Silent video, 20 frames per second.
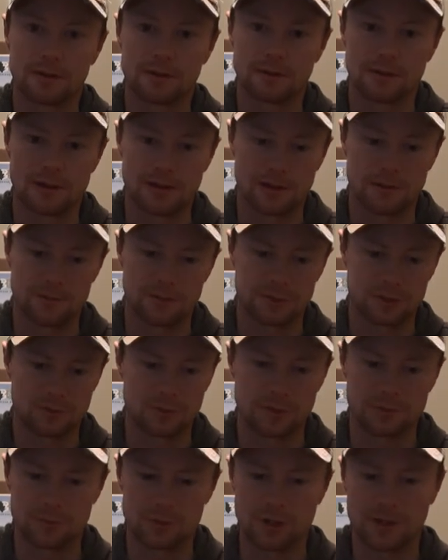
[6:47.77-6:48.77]
Um, that's
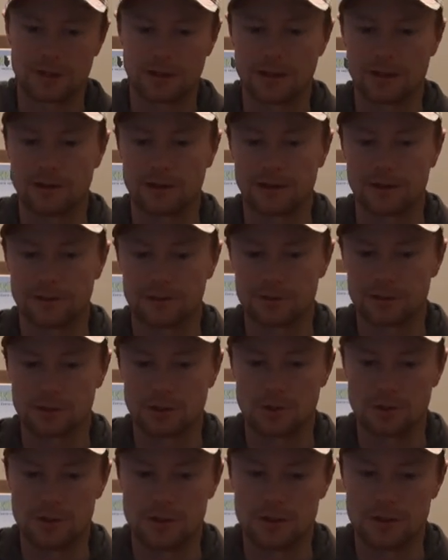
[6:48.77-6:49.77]
what I'm trying to get at.
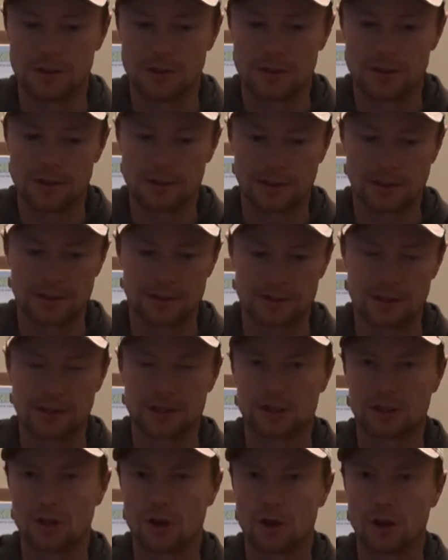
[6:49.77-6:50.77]
So like a
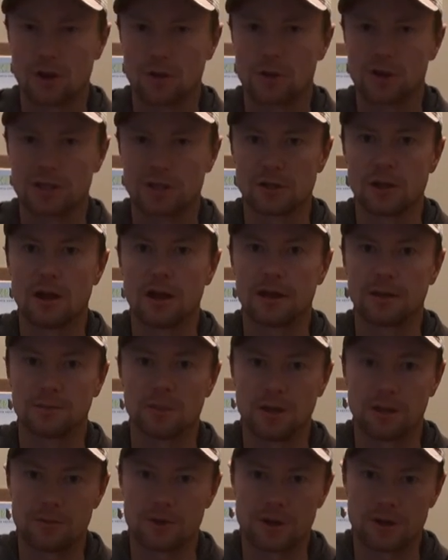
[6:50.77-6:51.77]
Zeiss Conquest line
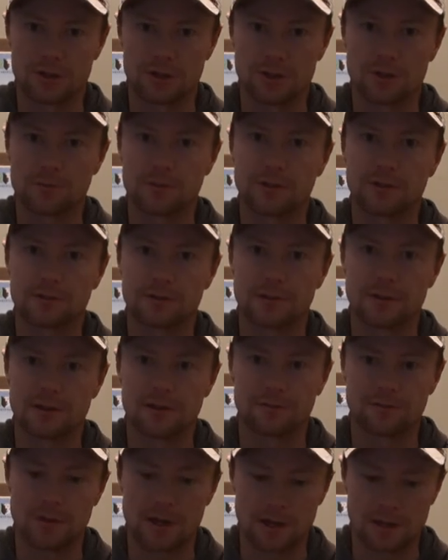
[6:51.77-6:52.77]
maybe or something to that
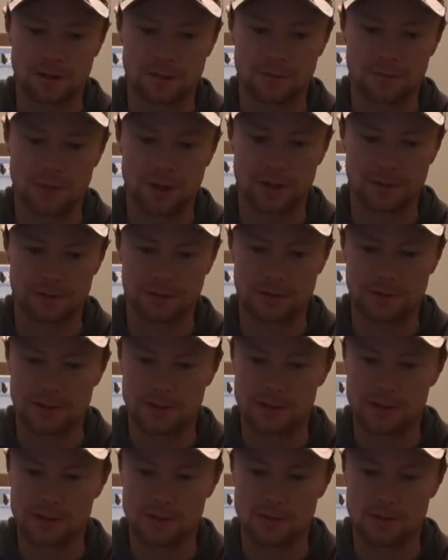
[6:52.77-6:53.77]
effect. But
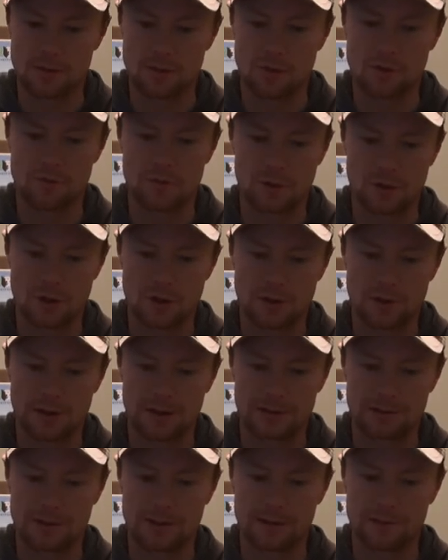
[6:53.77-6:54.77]
overall,
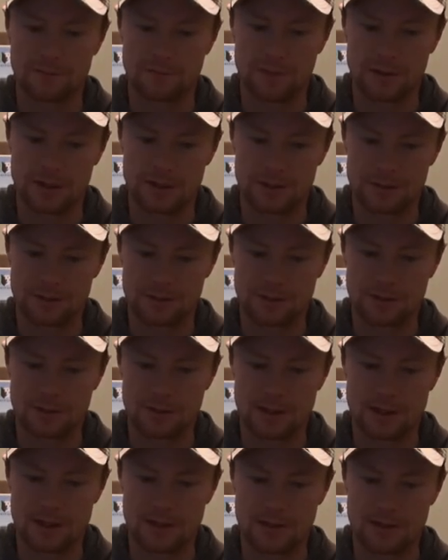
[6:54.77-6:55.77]
I'd give these
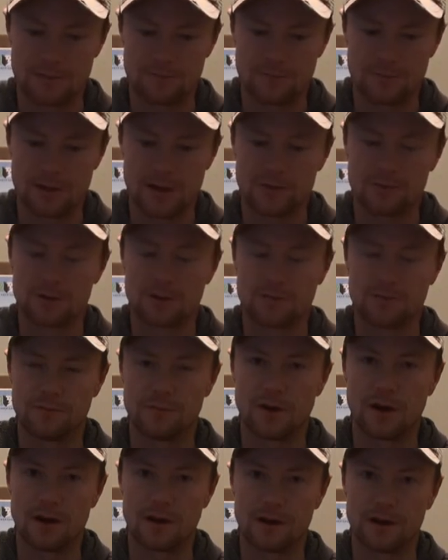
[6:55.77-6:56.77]
a 5 out of
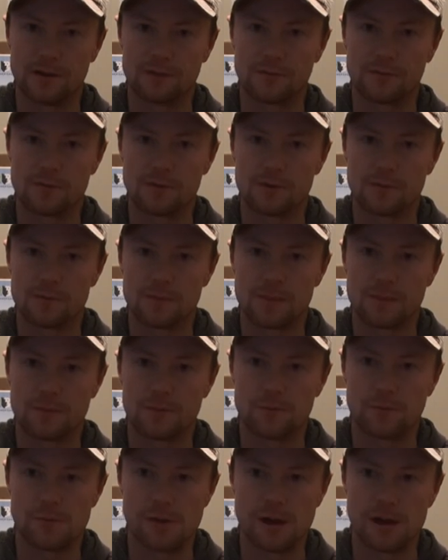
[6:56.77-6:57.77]
5
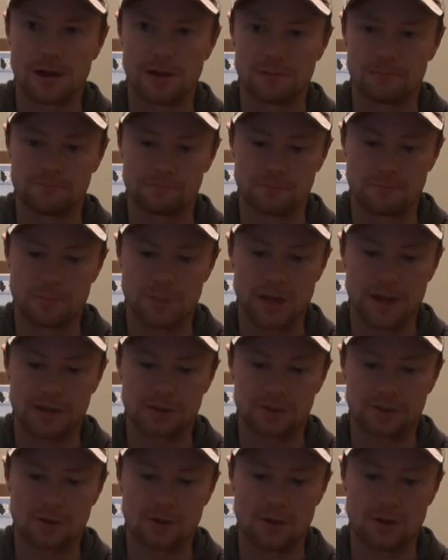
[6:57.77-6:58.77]
um,
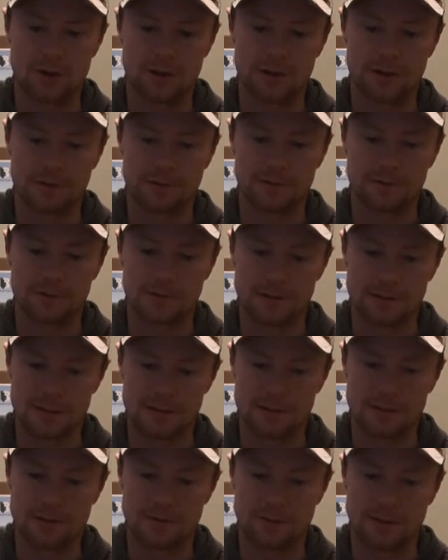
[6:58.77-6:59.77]
based on
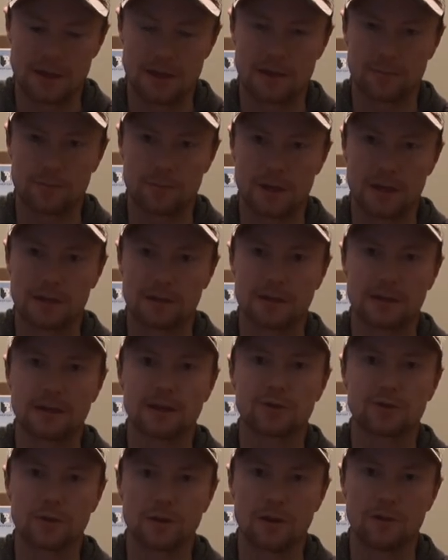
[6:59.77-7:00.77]
the being an
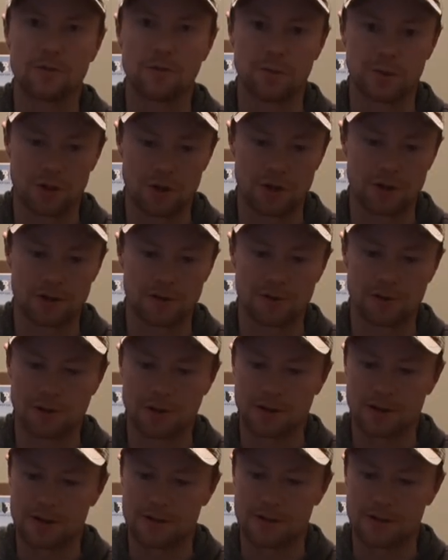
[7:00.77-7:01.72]
entry-level binocular.